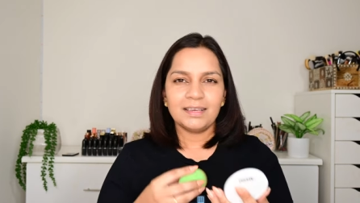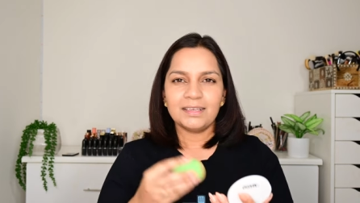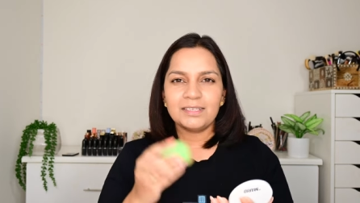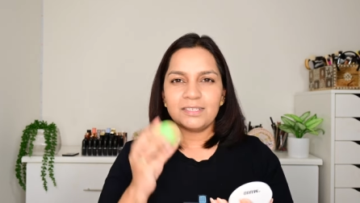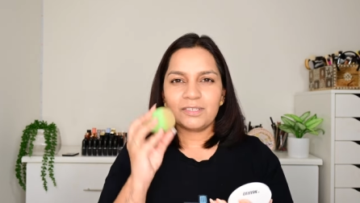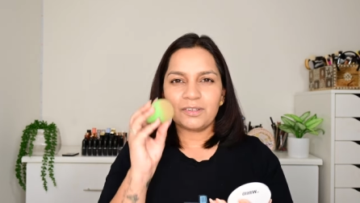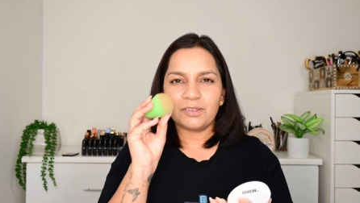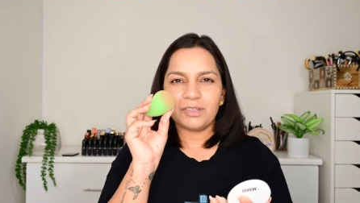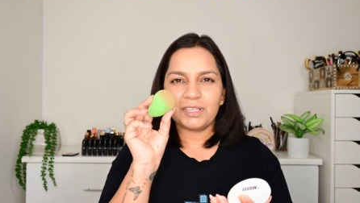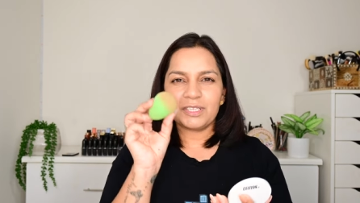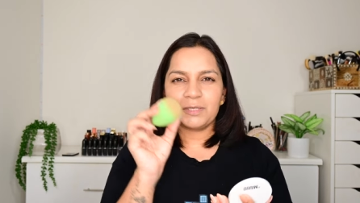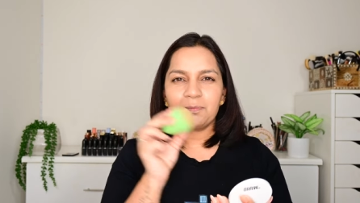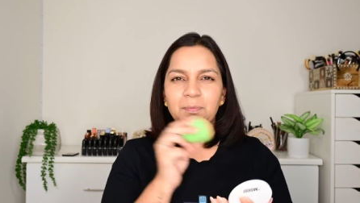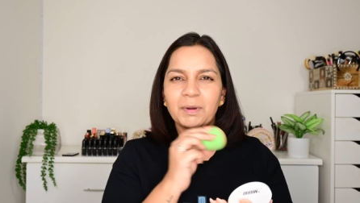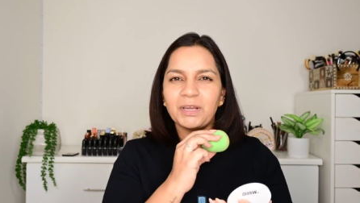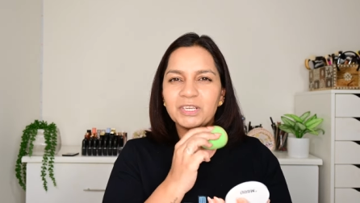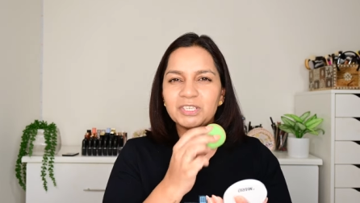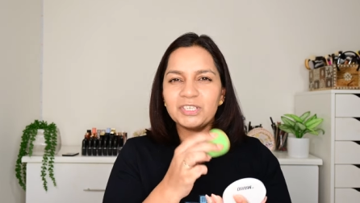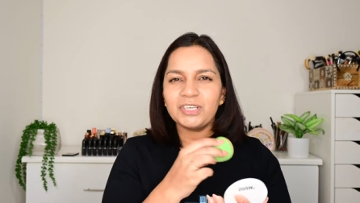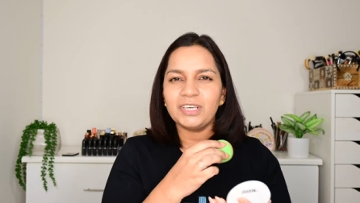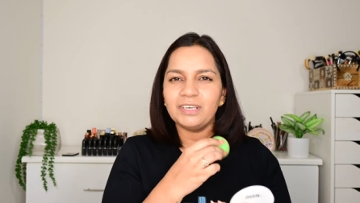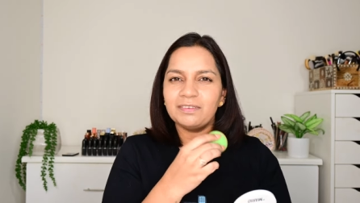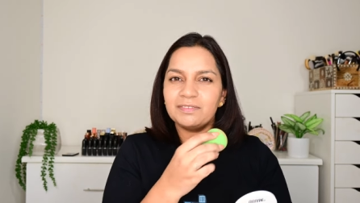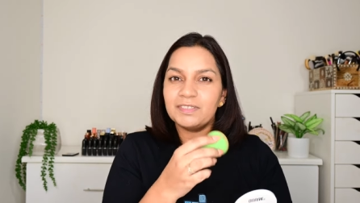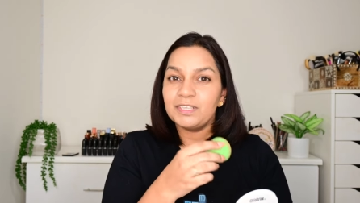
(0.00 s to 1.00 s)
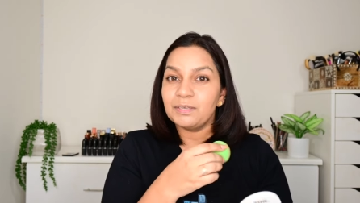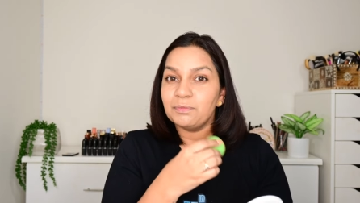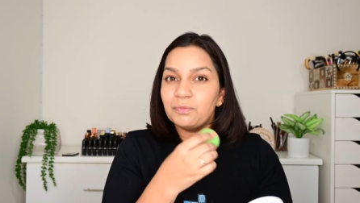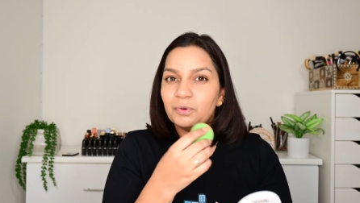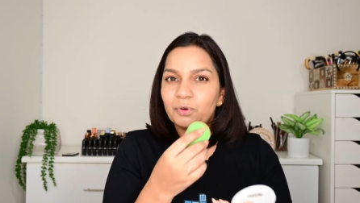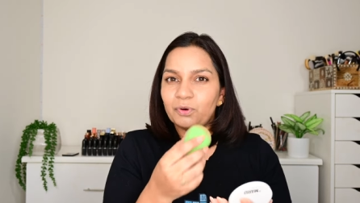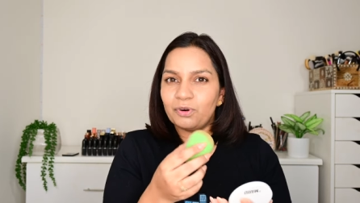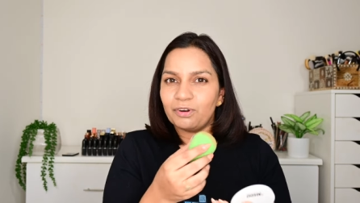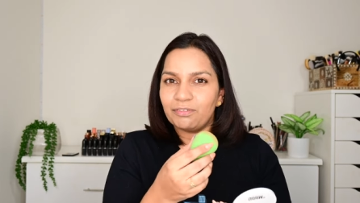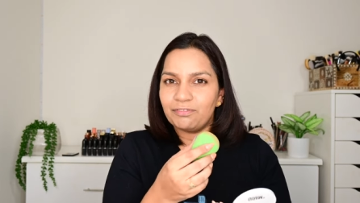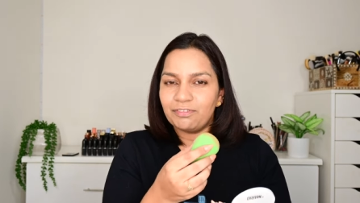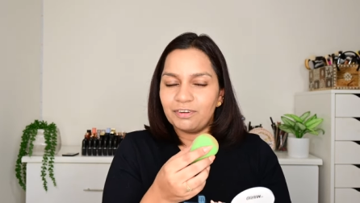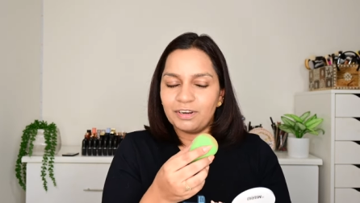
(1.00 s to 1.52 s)
So the sponge gives you
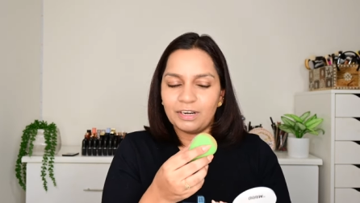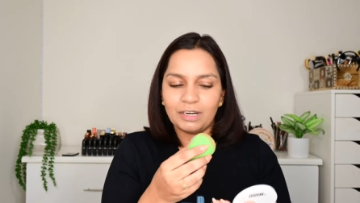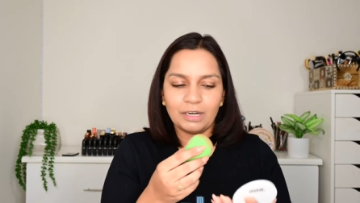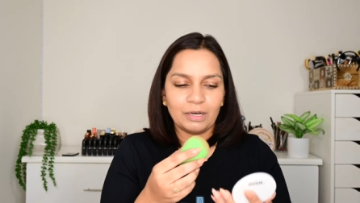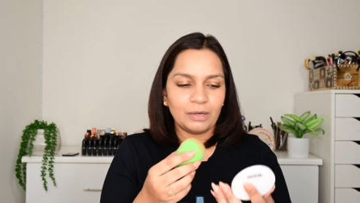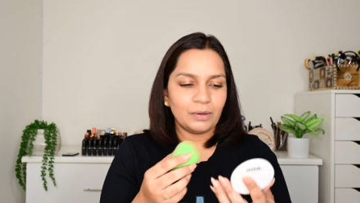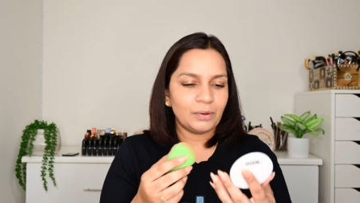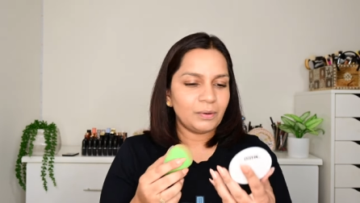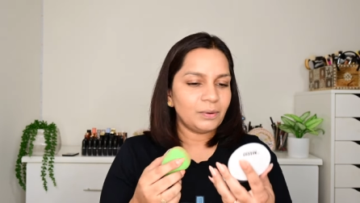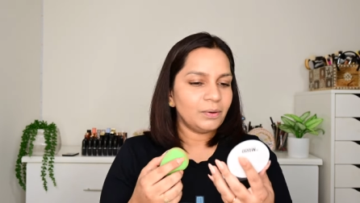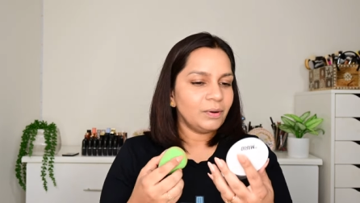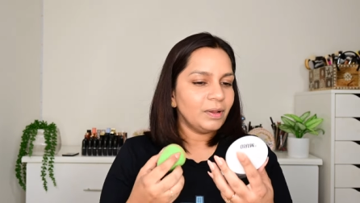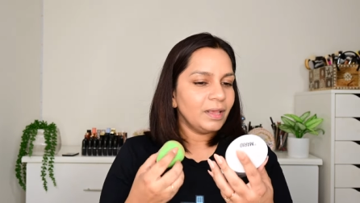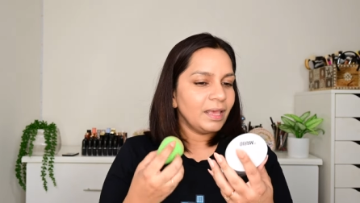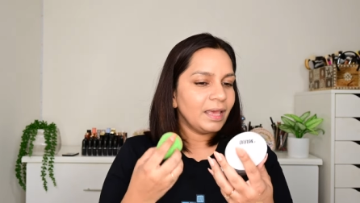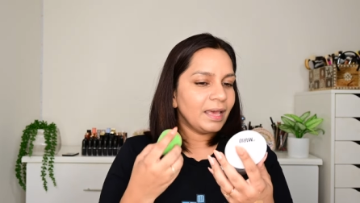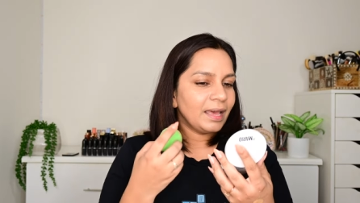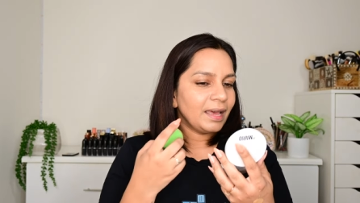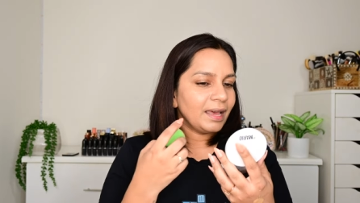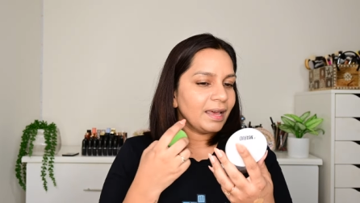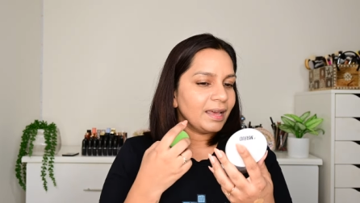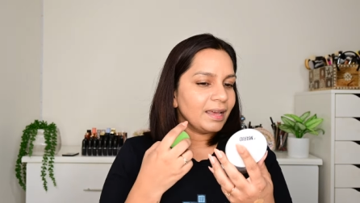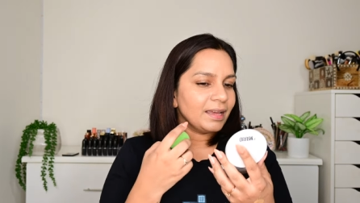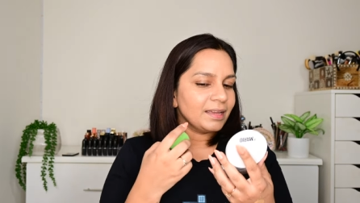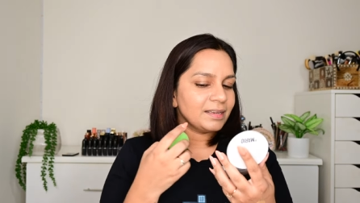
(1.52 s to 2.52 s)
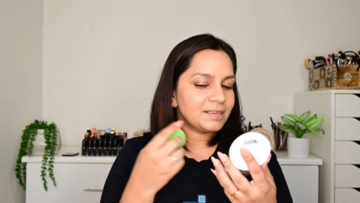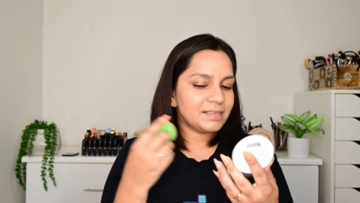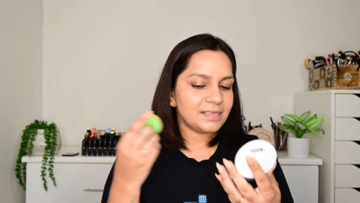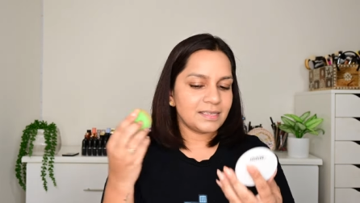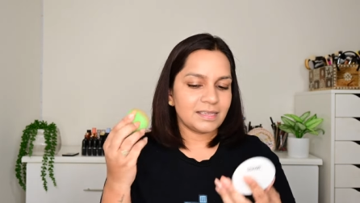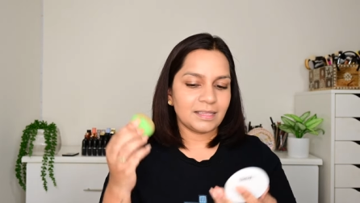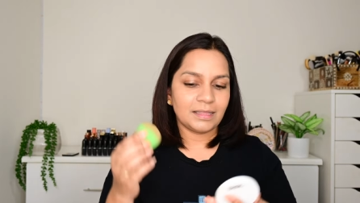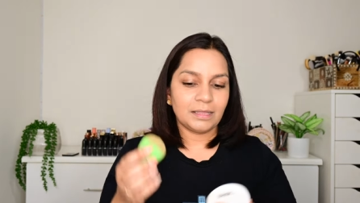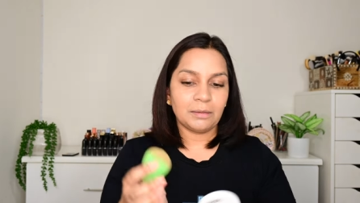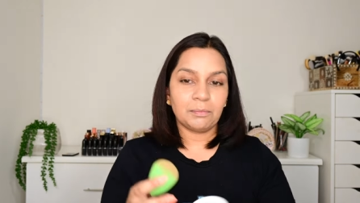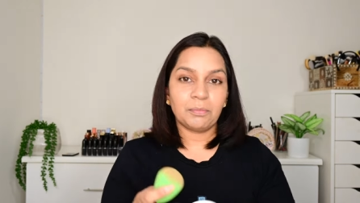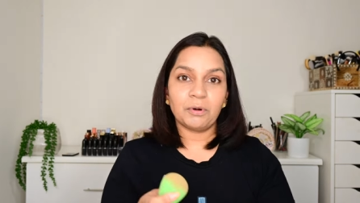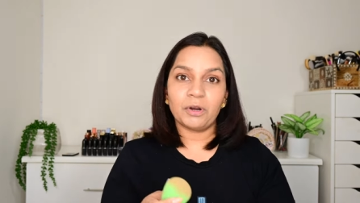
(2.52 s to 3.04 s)
more of a glow and
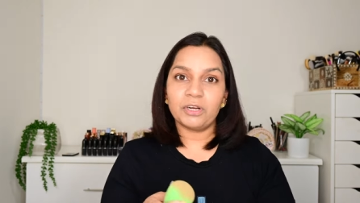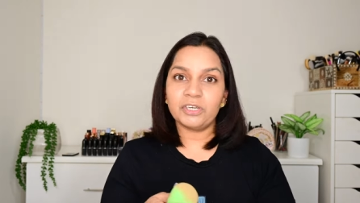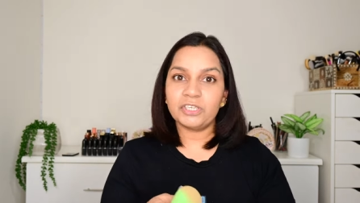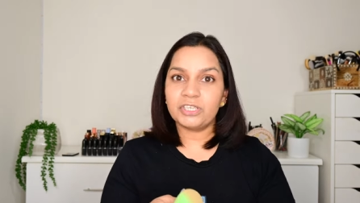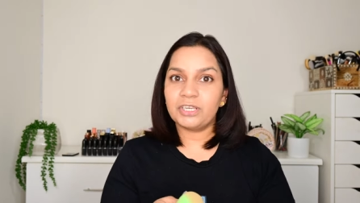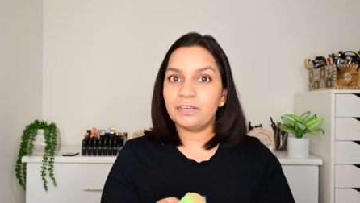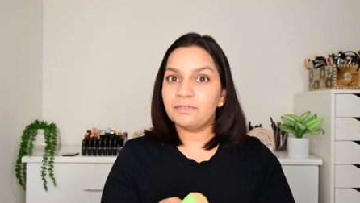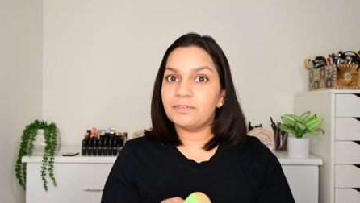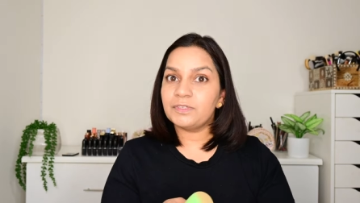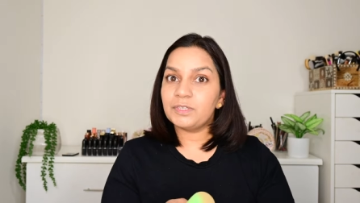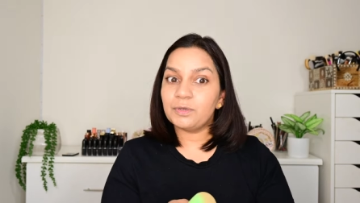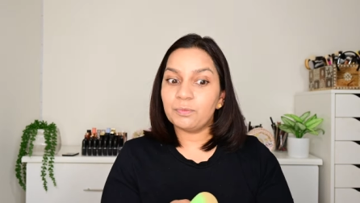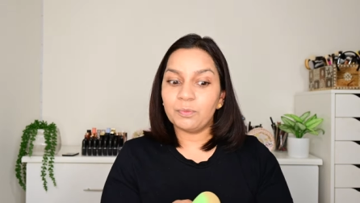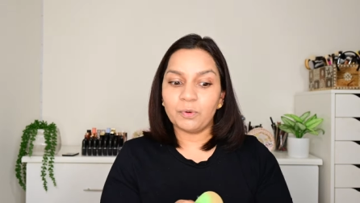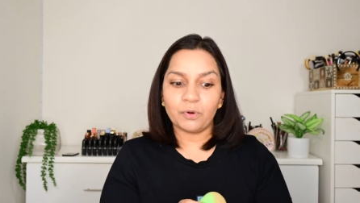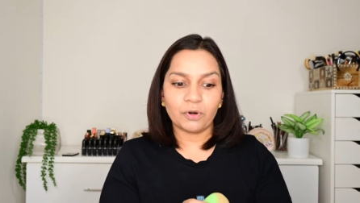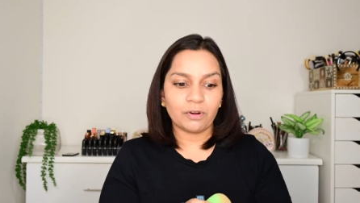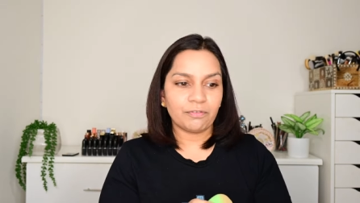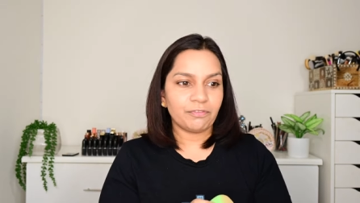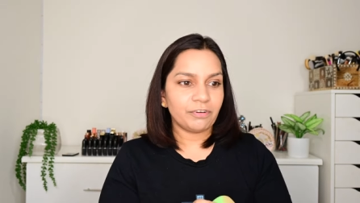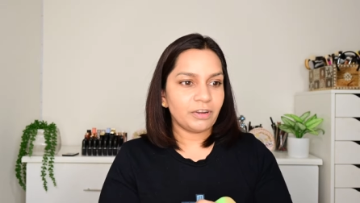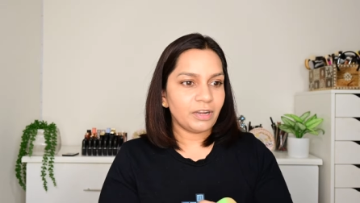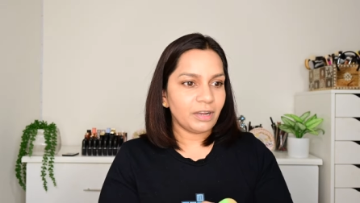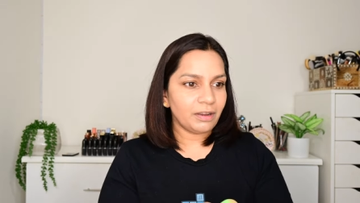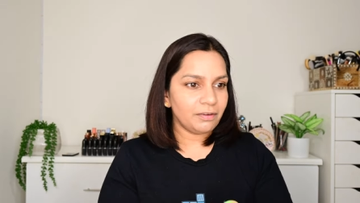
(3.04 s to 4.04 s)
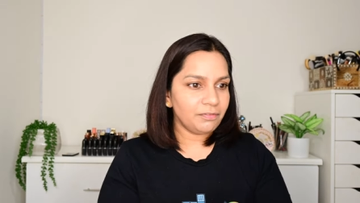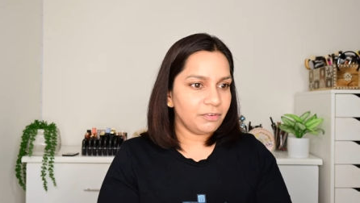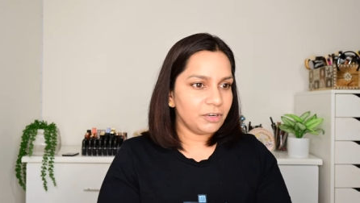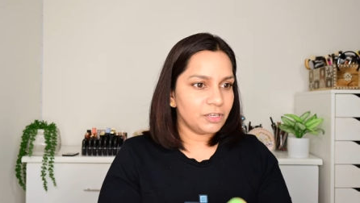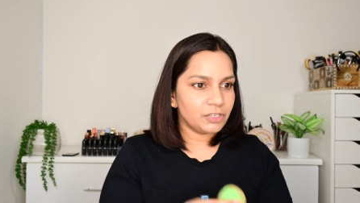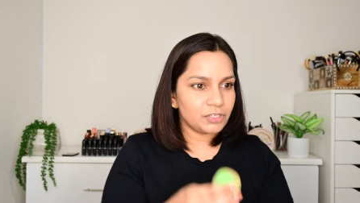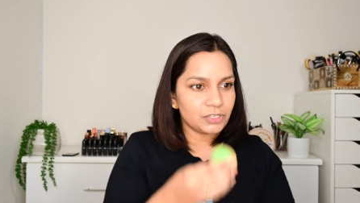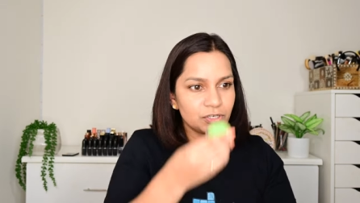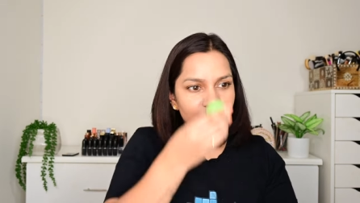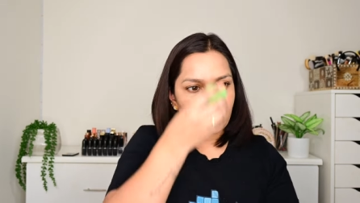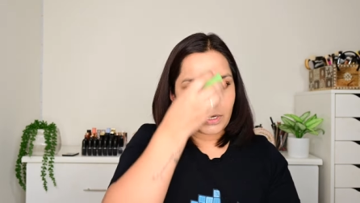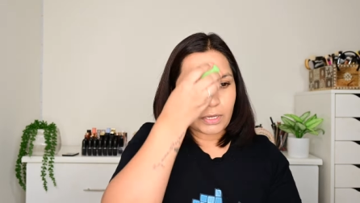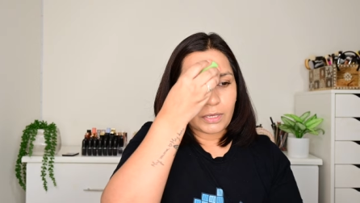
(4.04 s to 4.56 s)
the brush gives you more of a
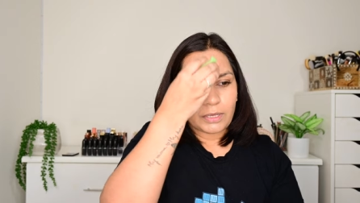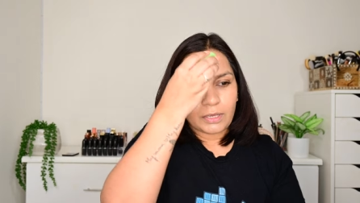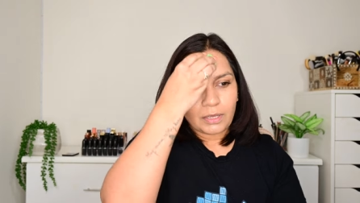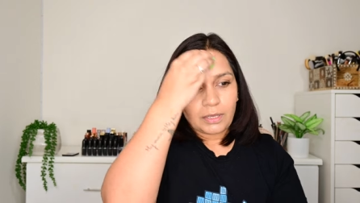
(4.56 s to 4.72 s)
coverage.